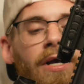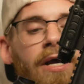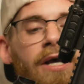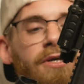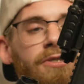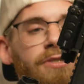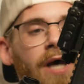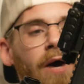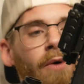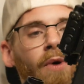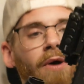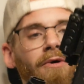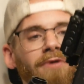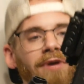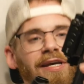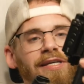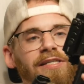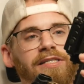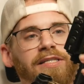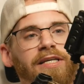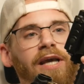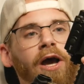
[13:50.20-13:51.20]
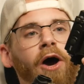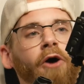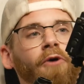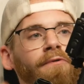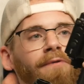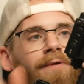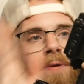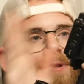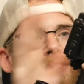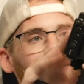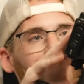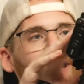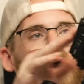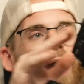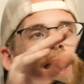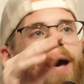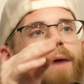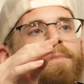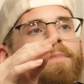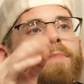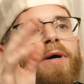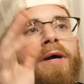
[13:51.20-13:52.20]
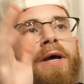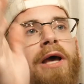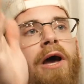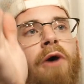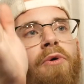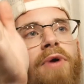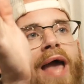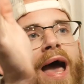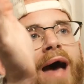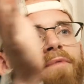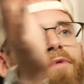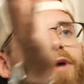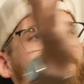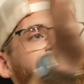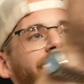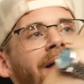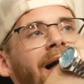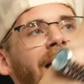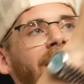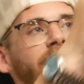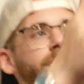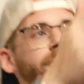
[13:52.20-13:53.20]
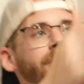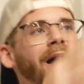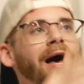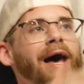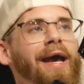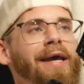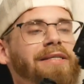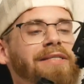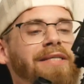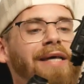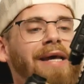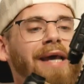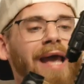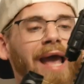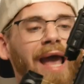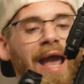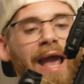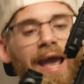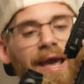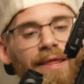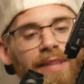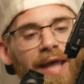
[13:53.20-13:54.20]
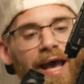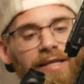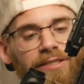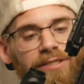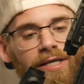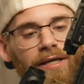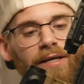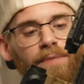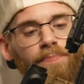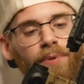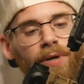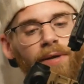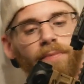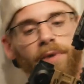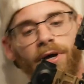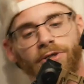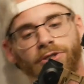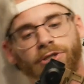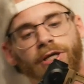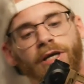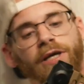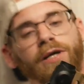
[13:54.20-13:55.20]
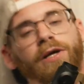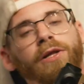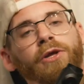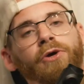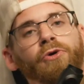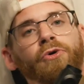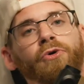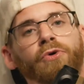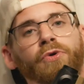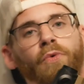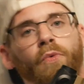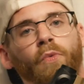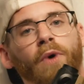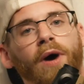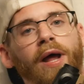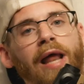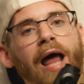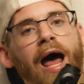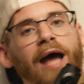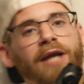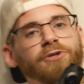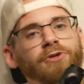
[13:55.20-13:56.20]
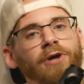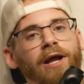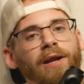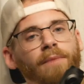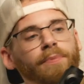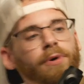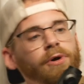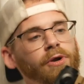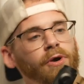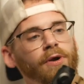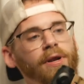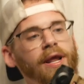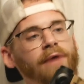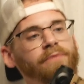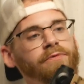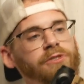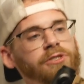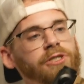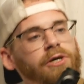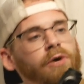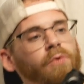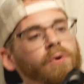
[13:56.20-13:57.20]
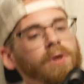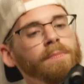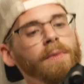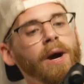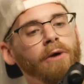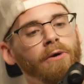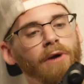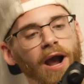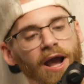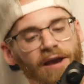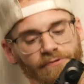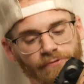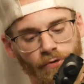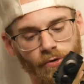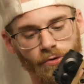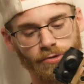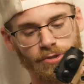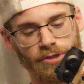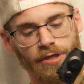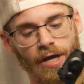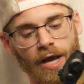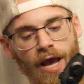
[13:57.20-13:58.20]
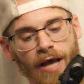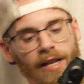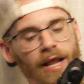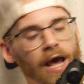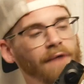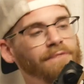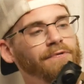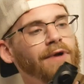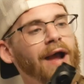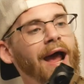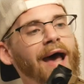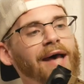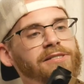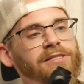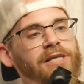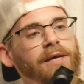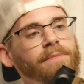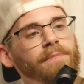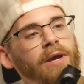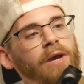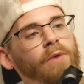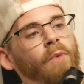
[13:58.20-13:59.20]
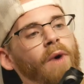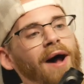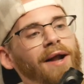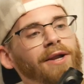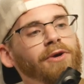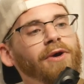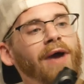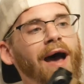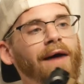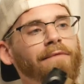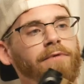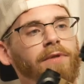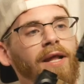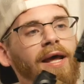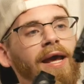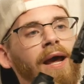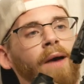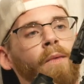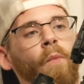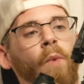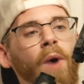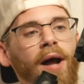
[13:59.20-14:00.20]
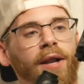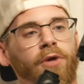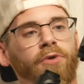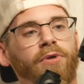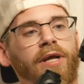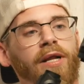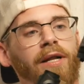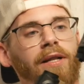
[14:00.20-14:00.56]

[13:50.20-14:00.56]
so that way we can see over the LAM. We have a flashlight, and that's going to pretty much conclude what I try to put on every single one of my rifles. Now, if you're asking me, why do you have a LAM? Why do you need a